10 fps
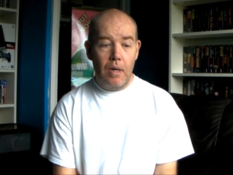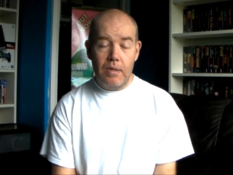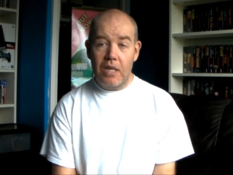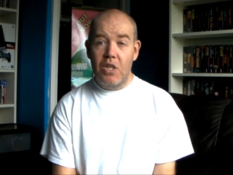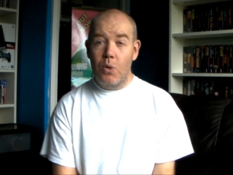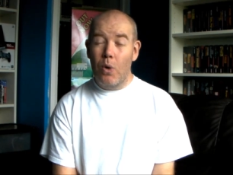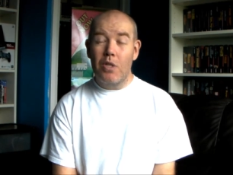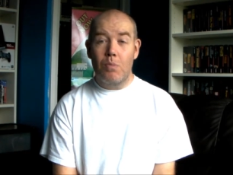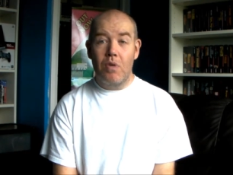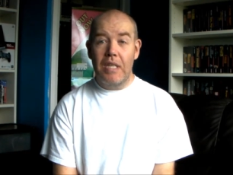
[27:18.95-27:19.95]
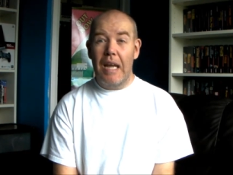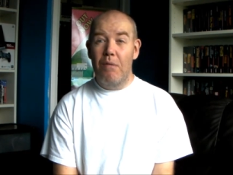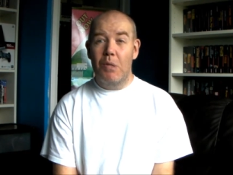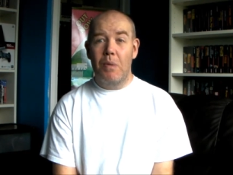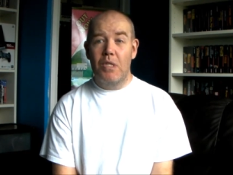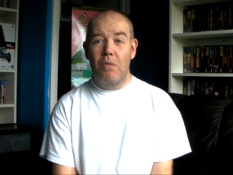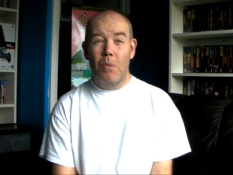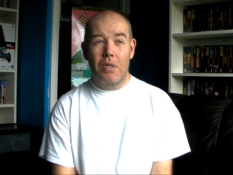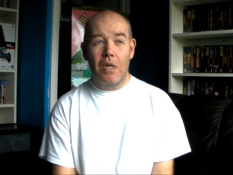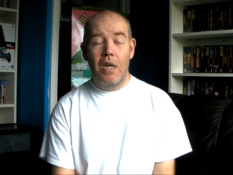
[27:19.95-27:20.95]
I was actually quite surprised how responsive it
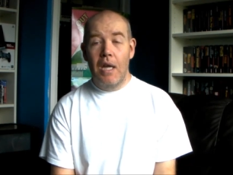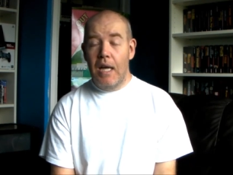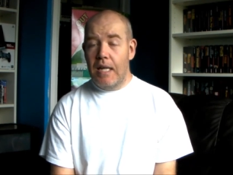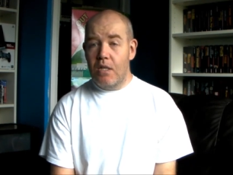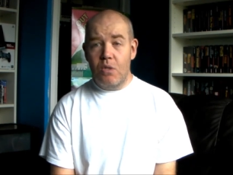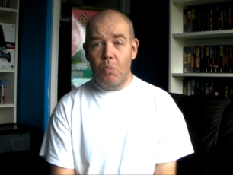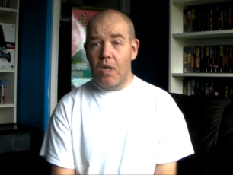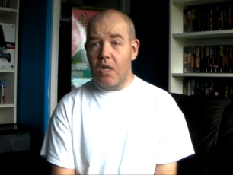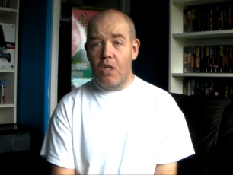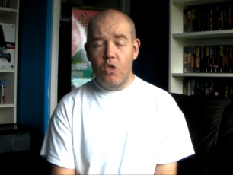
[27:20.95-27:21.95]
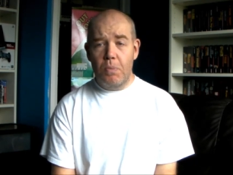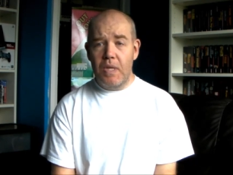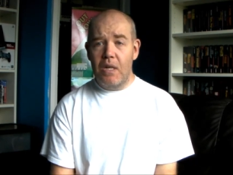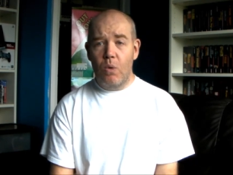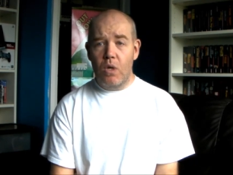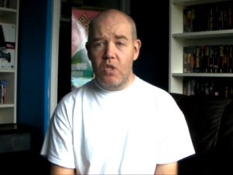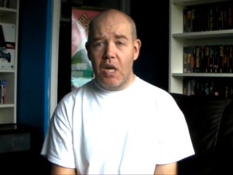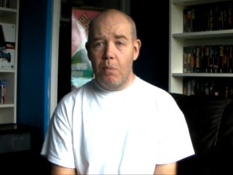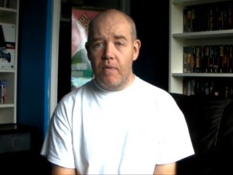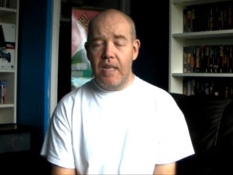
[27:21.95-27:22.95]
was. It doesn't work 100% all the
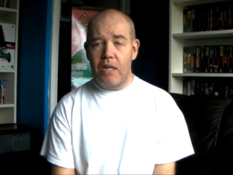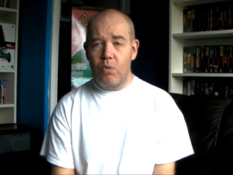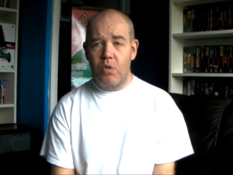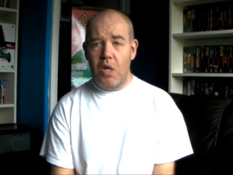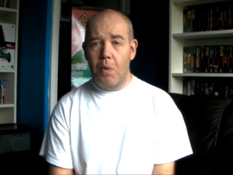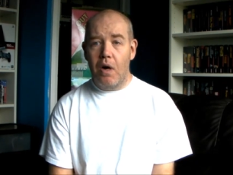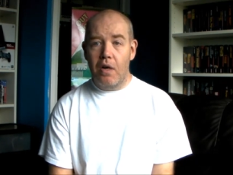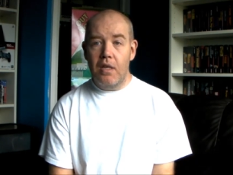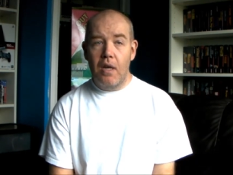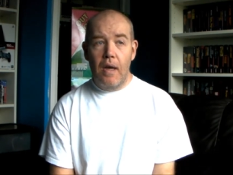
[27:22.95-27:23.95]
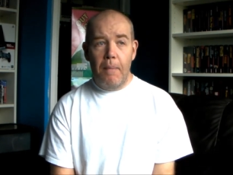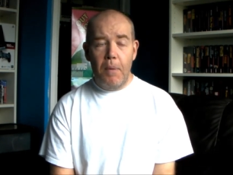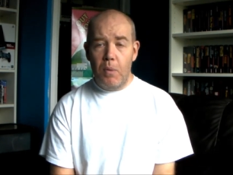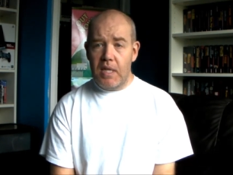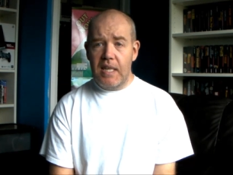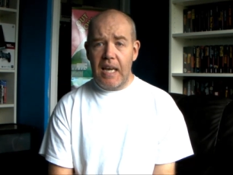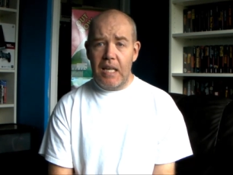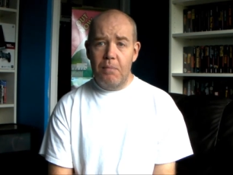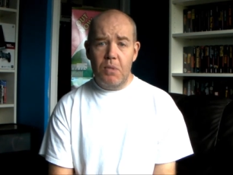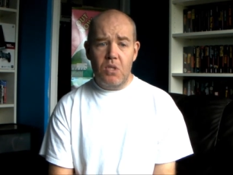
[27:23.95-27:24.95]
time with the actual UI, but with the
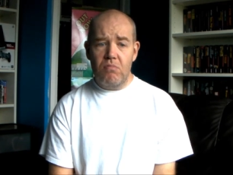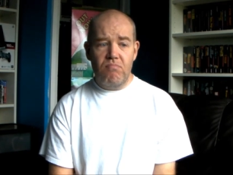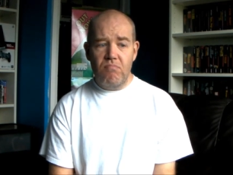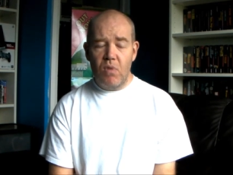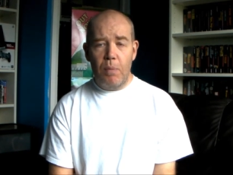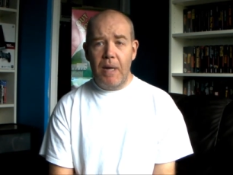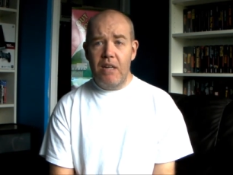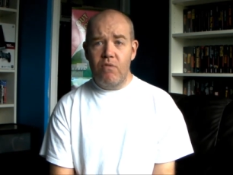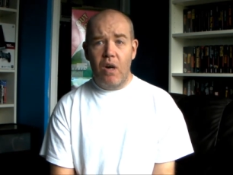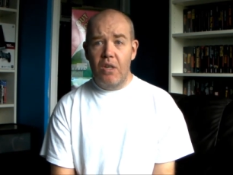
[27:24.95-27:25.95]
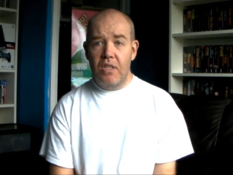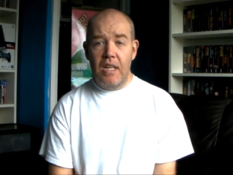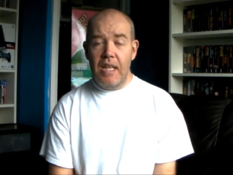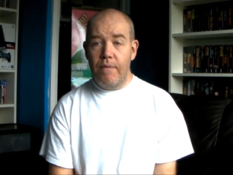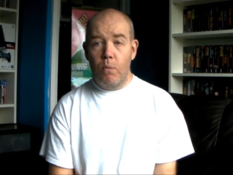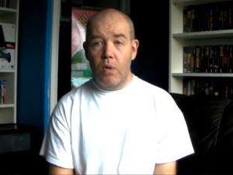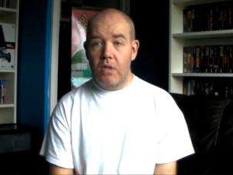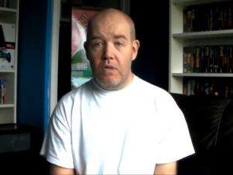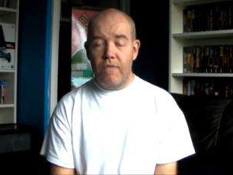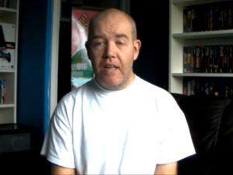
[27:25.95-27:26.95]
games, I played Rise and it never
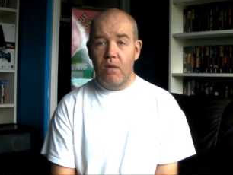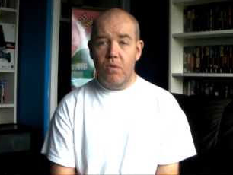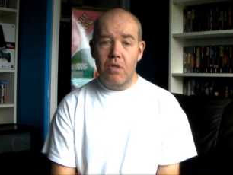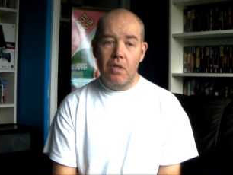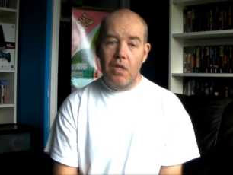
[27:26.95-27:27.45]
once failed.